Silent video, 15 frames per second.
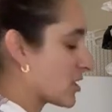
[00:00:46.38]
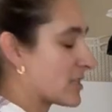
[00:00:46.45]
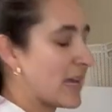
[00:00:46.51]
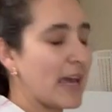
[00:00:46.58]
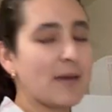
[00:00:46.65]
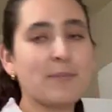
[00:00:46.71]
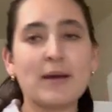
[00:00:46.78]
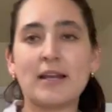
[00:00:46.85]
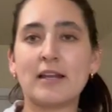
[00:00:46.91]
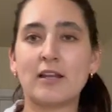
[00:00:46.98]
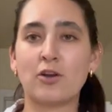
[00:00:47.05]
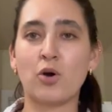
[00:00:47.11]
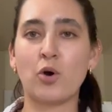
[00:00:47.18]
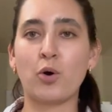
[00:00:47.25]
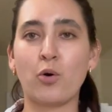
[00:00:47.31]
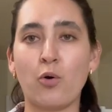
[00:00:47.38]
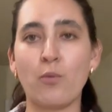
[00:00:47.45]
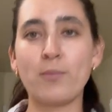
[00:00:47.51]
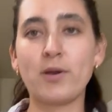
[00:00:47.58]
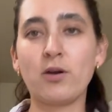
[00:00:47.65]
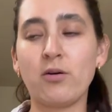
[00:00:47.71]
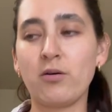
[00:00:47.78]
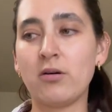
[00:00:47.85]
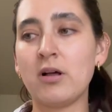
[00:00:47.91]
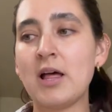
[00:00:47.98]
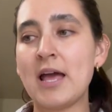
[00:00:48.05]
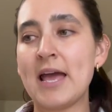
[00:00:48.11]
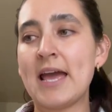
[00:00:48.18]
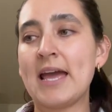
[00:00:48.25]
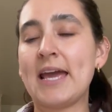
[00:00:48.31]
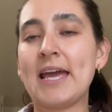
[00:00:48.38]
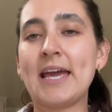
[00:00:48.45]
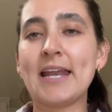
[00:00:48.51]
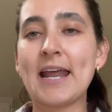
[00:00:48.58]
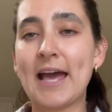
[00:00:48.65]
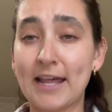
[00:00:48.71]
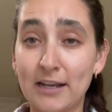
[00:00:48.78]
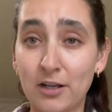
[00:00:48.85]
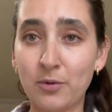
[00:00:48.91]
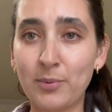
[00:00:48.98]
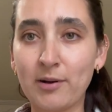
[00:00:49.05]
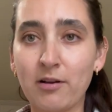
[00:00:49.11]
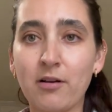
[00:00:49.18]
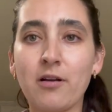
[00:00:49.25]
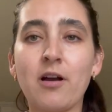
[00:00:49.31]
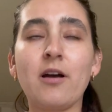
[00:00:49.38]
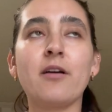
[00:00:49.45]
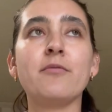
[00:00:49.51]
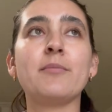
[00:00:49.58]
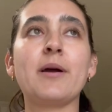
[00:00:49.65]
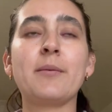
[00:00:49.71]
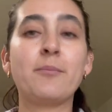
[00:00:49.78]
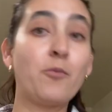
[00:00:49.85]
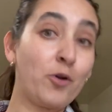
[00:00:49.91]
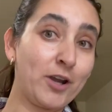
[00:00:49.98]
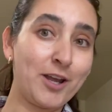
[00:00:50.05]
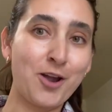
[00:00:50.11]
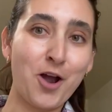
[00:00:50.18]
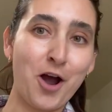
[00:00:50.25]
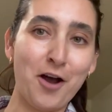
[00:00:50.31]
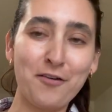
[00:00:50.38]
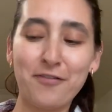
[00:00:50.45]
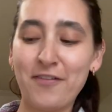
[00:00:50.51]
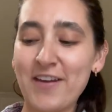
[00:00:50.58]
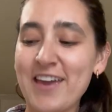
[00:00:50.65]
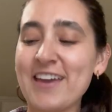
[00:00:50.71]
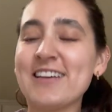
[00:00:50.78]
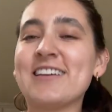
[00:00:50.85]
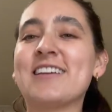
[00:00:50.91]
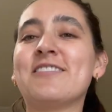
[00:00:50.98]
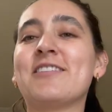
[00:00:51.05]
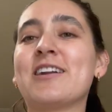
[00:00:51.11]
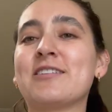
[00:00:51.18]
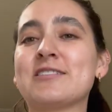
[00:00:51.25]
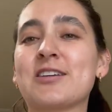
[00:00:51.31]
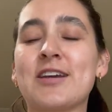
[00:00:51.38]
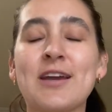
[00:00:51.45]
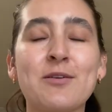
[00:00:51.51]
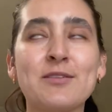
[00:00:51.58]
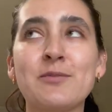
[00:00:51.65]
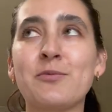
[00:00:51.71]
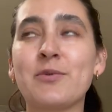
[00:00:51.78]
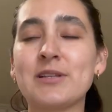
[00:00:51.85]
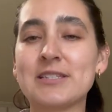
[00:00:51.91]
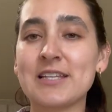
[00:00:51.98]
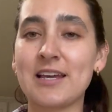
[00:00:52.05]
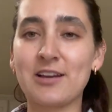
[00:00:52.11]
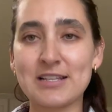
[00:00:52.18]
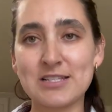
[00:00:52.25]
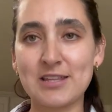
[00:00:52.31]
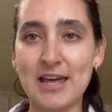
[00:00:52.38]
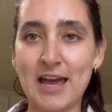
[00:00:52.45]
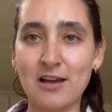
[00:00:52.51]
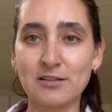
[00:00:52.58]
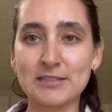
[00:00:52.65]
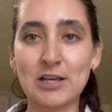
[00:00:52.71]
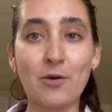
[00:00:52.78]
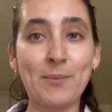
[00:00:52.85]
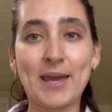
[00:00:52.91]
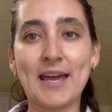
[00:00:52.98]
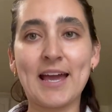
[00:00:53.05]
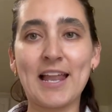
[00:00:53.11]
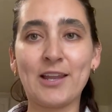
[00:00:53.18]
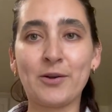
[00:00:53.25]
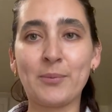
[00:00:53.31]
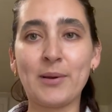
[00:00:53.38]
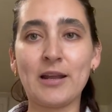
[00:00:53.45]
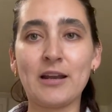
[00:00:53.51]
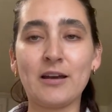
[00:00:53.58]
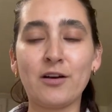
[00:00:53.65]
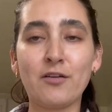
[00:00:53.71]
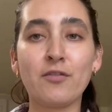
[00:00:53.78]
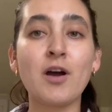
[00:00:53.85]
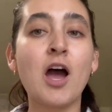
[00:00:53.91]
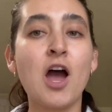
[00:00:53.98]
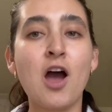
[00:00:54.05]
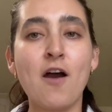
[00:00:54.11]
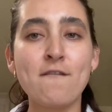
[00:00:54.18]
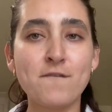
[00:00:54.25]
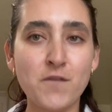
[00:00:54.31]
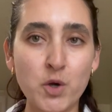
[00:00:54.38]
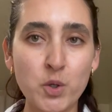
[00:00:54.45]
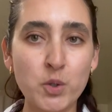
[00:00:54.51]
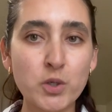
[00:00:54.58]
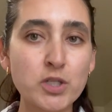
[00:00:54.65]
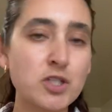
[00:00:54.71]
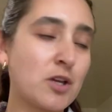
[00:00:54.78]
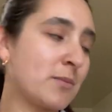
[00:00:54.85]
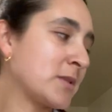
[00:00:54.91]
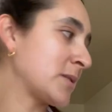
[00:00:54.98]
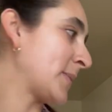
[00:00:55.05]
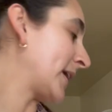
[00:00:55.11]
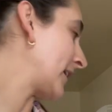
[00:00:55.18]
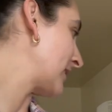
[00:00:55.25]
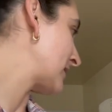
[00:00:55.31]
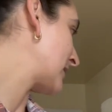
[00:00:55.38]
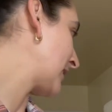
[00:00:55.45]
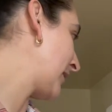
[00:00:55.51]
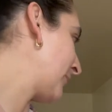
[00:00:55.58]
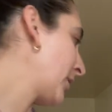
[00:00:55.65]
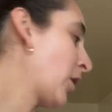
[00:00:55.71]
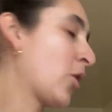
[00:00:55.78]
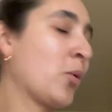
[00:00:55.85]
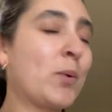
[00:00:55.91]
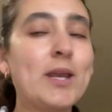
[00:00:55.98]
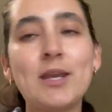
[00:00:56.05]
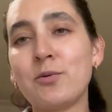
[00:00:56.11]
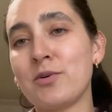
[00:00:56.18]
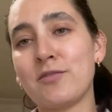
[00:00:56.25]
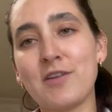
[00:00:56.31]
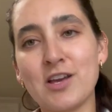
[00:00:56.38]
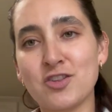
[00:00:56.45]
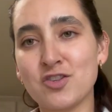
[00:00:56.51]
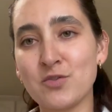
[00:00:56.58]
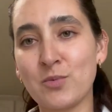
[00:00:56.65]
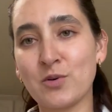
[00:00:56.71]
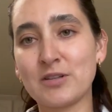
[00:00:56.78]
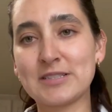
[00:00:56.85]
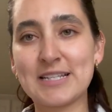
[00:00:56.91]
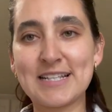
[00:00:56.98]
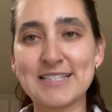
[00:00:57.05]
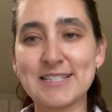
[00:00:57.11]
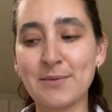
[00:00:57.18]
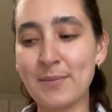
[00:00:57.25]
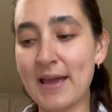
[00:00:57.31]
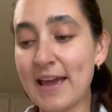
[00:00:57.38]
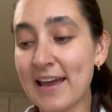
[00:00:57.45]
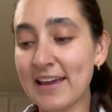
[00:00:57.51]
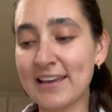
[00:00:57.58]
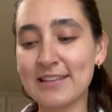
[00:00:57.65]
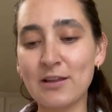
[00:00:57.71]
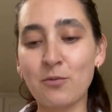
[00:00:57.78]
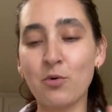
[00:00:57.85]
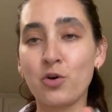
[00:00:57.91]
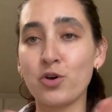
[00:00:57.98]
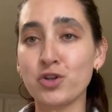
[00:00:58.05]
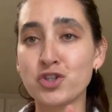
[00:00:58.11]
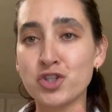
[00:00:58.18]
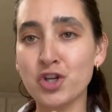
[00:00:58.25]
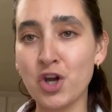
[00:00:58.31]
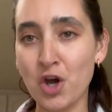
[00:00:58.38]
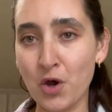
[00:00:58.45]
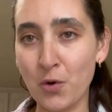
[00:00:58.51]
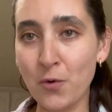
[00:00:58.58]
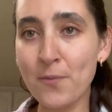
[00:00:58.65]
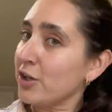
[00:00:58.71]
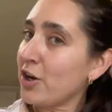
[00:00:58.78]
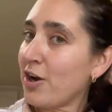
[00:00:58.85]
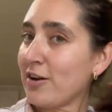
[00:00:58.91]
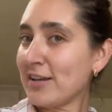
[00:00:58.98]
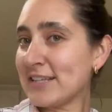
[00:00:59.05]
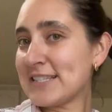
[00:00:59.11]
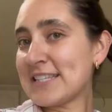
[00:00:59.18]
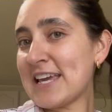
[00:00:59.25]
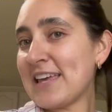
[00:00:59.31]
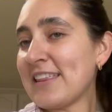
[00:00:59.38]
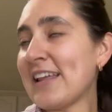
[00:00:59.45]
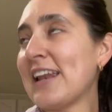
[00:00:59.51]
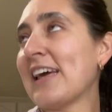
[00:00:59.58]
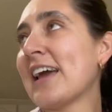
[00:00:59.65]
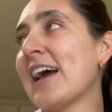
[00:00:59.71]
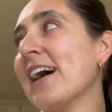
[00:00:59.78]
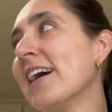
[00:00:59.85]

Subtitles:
ate my little oatmeal, and I had a little bit of my morning coffee. And but I was like, okay, once I get to the house, I'll make a little bit of food. So I'm just making some weenie with vegetables and some egg, and then we're good to go. Now I say that, like,